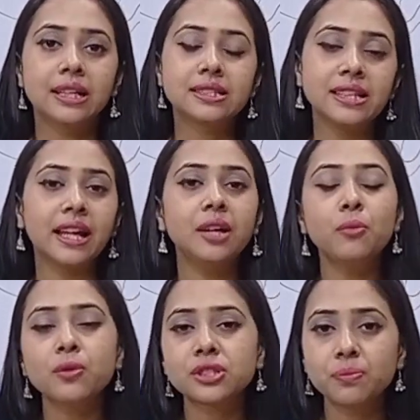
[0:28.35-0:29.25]
Second
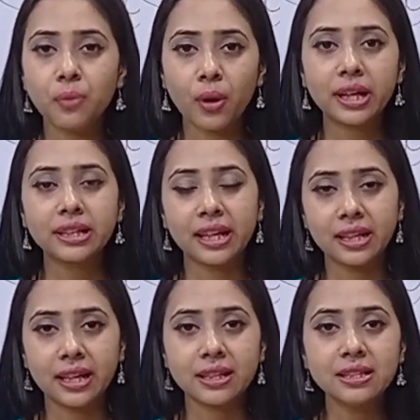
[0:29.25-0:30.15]
most important thing
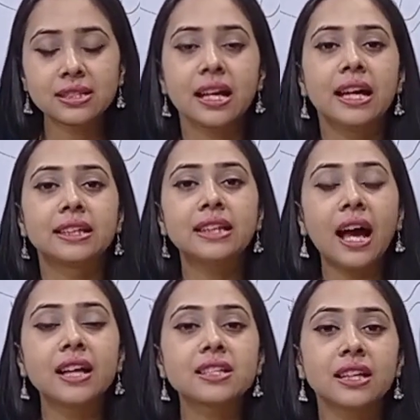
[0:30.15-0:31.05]
is
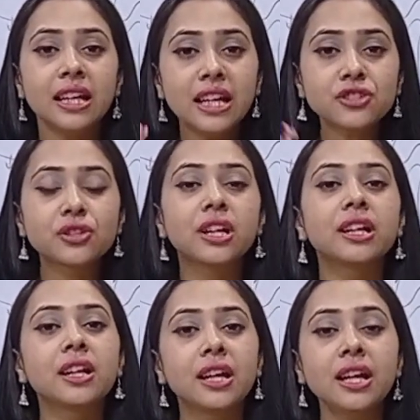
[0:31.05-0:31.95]
that each
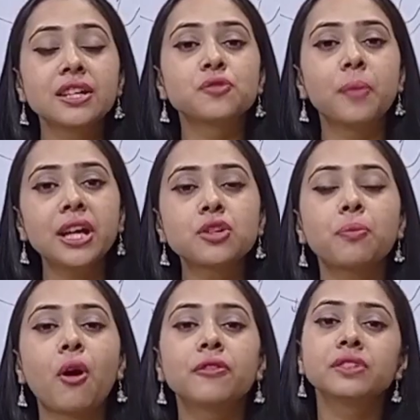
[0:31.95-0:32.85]
kidney is made up
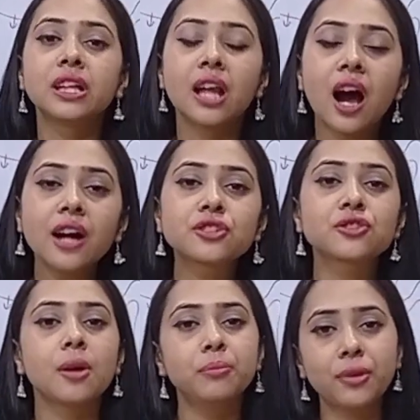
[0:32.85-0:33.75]
of the large
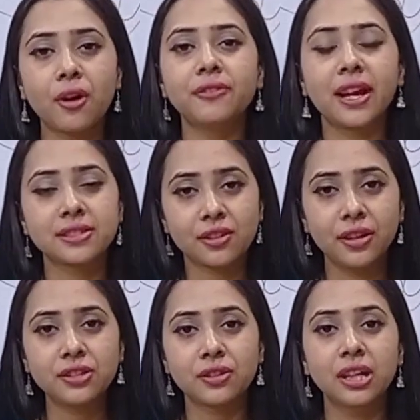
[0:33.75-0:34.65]
number of
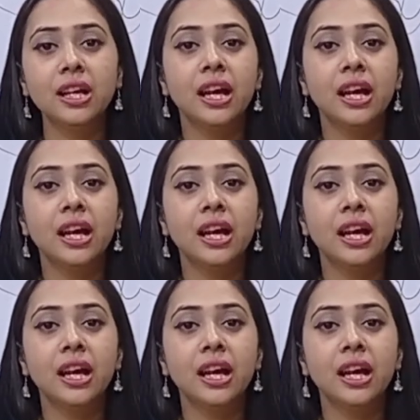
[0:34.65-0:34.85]
excretory